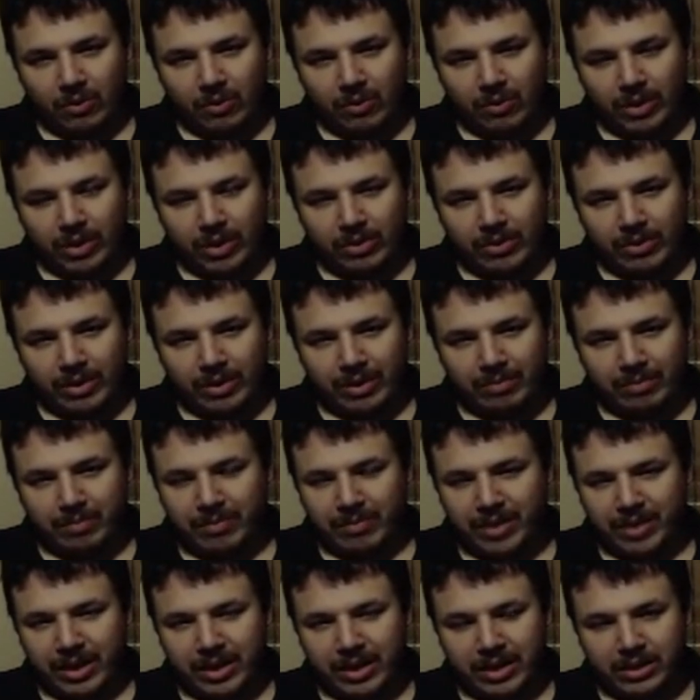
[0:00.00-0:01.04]
whether it
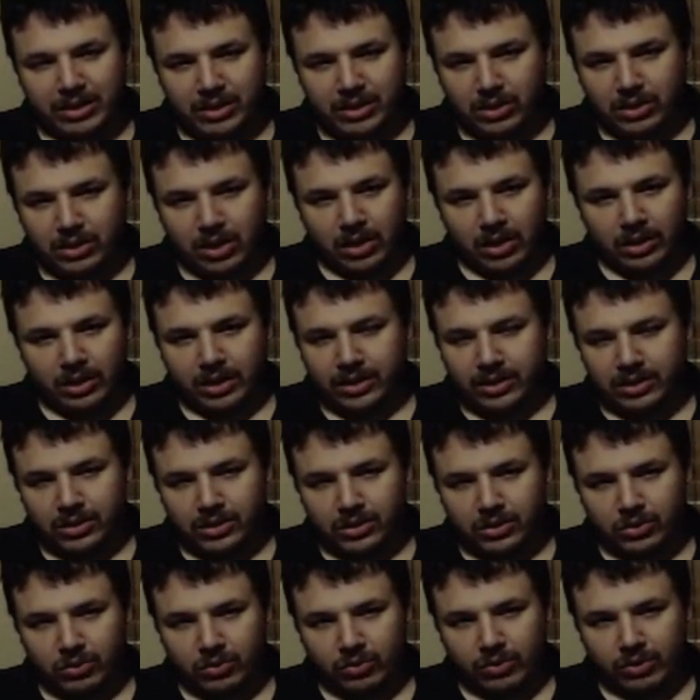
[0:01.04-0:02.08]
be
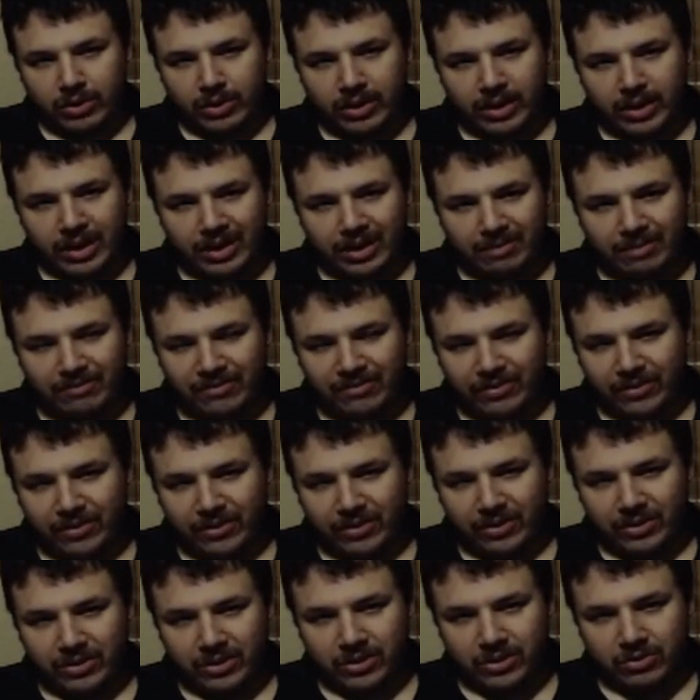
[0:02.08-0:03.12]
solace or
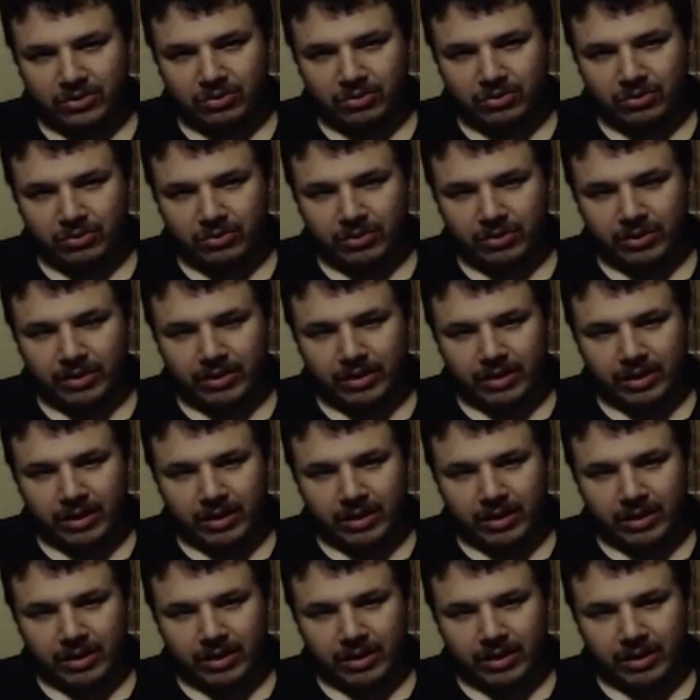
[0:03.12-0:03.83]
comfort or